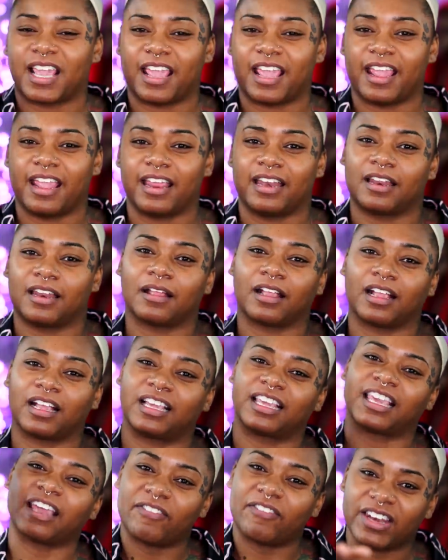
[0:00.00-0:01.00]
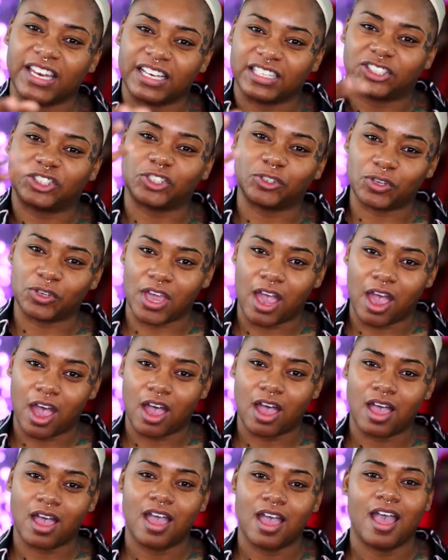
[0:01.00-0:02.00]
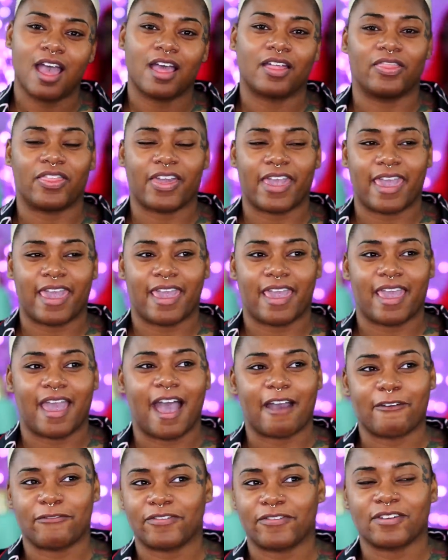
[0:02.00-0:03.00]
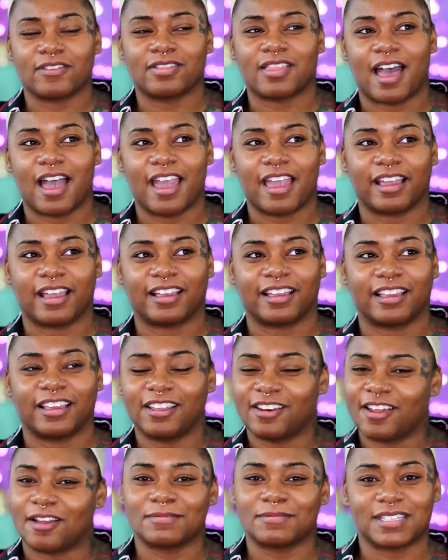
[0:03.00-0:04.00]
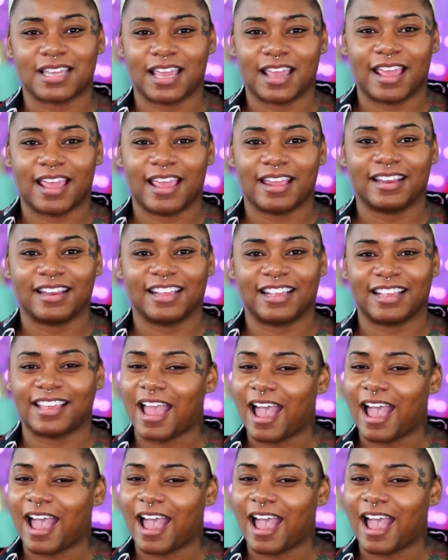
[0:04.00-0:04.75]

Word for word: and giving to y'all that I feel like, you know what I'm saying,